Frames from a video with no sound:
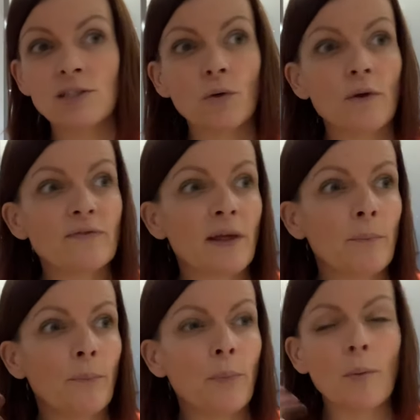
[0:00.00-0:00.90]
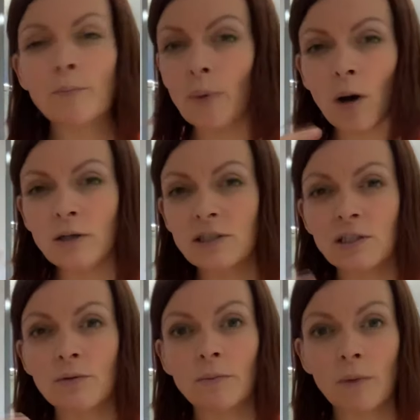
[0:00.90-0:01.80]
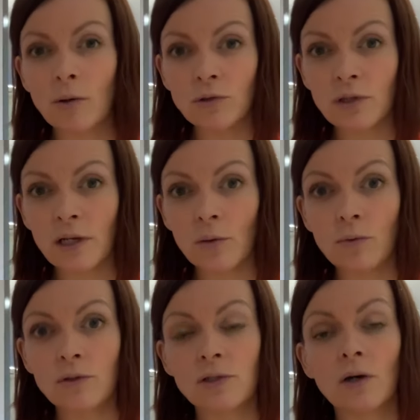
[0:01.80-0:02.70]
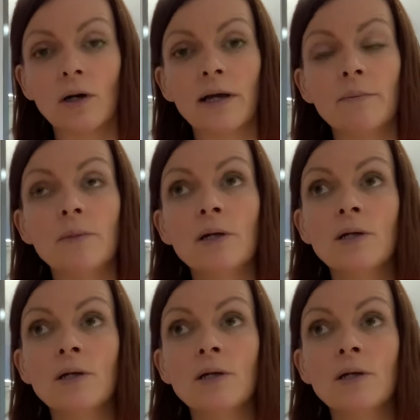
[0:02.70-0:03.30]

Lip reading: or if they're bombarding you emotionally all the time.